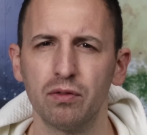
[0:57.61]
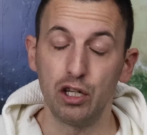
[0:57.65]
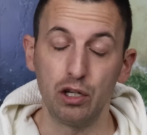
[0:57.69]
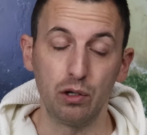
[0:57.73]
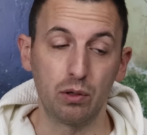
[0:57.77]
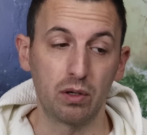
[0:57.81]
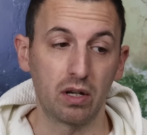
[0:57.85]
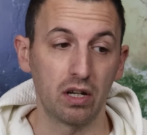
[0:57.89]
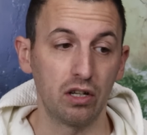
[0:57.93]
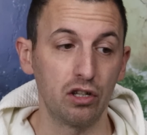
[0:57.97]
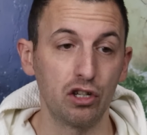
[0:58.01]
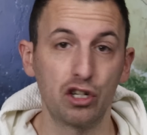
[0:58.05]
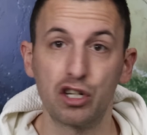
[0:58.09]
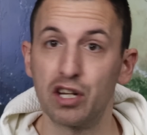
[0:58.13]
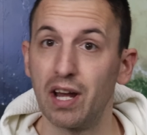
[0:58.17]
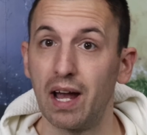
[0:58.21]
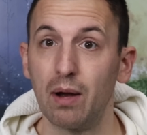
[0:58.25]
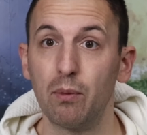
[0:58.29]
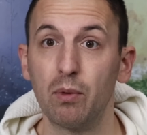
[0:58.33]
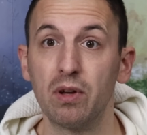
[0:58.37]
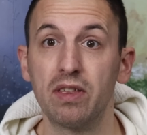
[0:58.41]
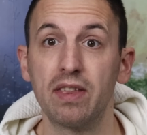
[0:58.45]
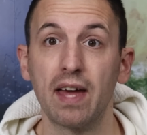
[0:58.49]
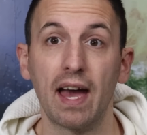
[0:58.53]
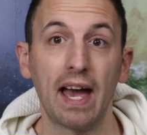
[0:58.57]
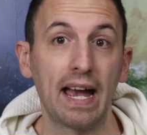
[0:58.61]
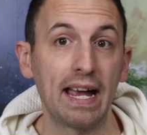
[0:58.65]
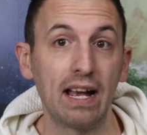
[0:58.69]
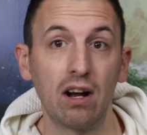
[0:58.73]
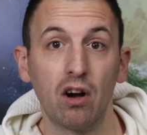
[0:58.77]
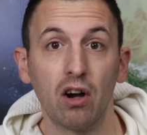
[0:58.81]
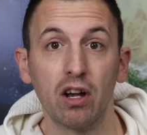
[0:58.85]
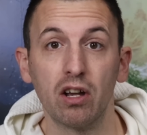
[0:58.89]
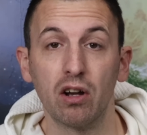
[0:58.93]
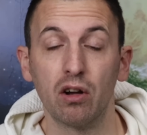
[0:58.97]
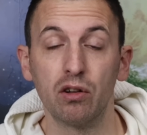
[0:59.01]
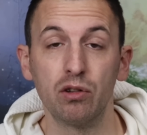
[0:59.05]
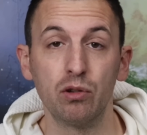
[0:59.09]
You can chat with
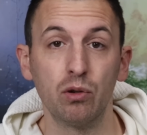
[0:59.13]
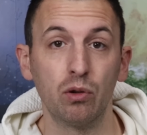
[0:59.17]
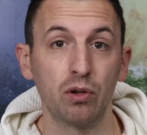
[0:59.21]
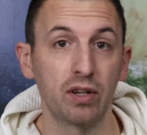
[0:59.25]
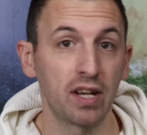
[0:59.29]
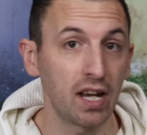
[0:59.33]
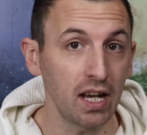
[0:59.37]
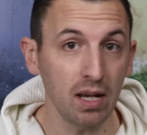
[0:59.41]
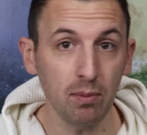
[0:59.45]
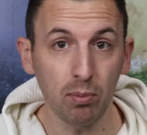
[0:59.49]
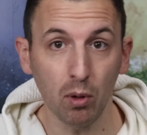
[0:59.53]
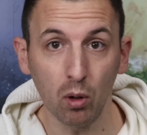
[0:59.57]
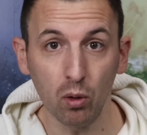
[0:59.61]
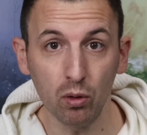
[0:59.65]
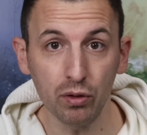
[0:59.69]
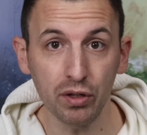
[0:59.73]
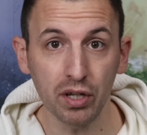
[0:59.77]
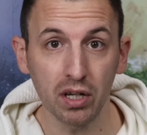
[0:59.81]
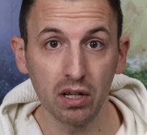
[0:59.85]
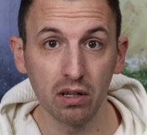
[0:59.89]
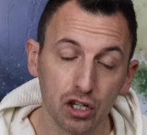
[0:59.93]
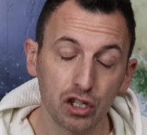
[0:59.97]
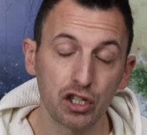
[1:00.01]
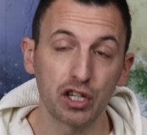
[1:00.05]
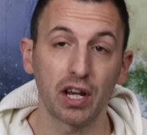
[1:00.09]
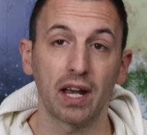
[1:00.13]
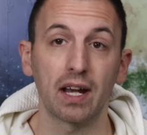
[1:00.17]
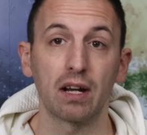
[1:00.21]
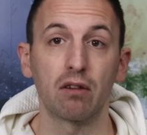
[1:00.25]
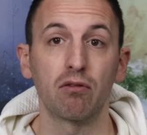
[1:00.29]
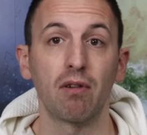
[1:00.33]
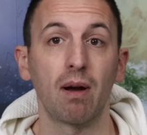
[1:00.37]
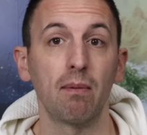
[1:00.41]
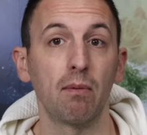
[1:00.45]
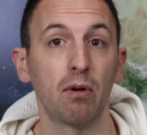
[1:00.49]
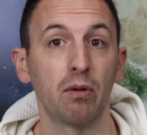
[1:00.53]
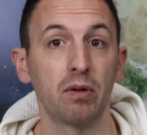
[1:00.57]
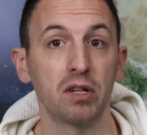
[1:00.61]
AI on your keyboard, check
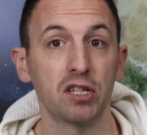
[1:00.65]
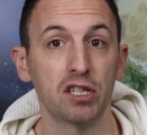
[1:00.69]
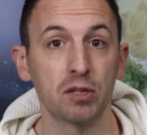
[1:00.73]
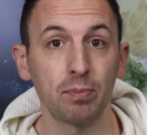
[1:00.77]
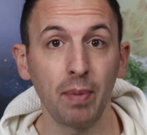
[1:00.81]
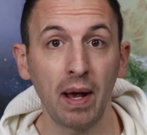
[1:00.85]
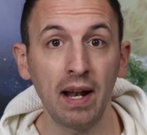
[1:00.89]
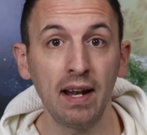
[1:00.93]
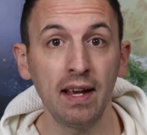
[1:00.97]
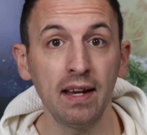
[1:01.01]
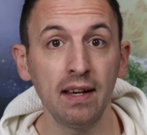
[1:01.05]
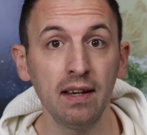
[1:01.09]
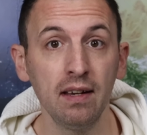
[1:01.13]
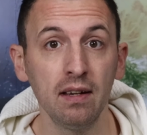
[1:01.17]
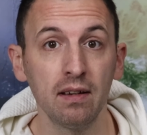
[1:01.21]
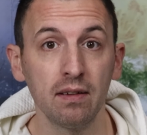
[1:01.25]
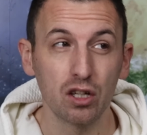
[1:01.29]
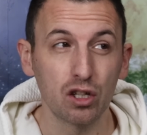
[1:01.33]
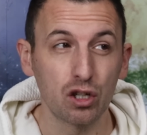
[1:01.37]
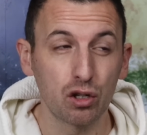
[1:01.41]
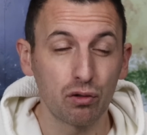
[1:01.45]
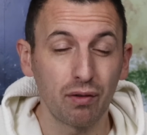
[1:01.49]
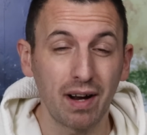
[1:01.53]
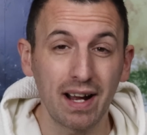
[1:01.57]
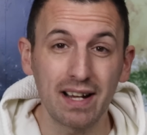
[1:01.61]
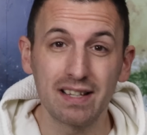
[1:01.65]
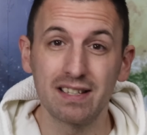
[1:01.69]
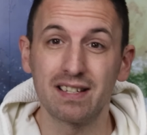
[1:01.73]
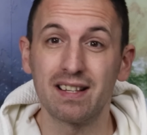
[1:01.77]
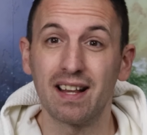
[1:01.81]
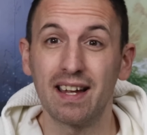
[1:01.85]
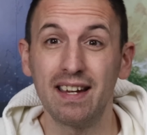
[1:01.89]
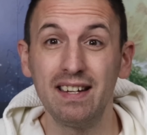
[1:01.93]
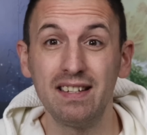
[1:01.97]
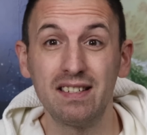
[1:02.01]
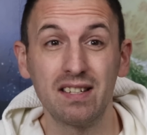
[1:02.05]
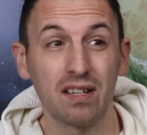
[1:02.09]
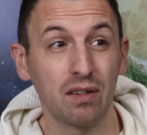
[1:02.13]
grammar and spelling,
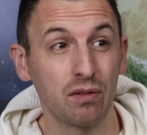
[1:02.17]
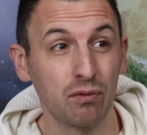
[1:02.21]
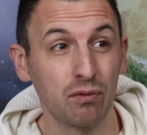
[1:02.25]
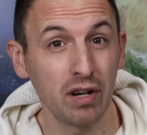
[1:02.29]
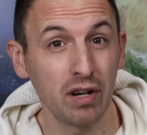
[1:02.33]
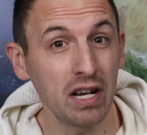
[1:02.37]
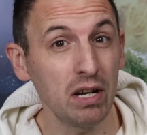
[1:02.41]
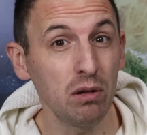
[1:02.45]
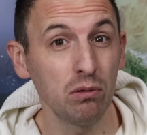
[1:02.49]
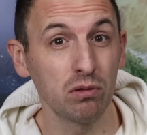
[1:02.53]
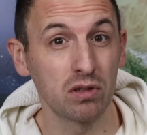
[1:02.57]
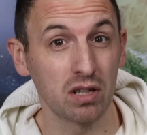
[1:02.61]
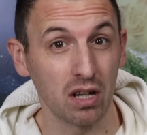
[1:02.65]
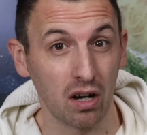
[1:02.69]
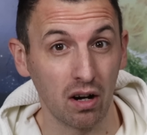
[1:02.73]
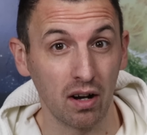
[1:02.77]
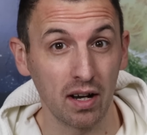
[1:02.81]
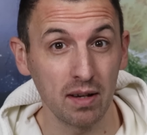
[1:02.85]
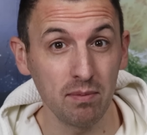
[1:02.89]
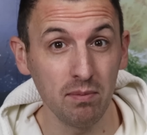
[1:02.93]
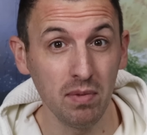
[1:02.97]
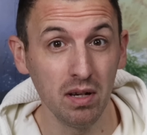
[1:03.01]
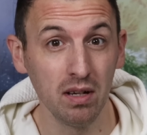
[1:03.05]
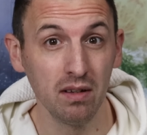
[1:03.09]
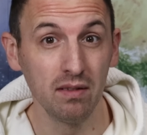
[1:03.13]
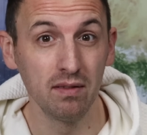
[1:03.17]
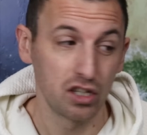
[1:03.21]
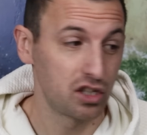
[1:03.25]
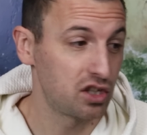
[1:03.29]
translate real time,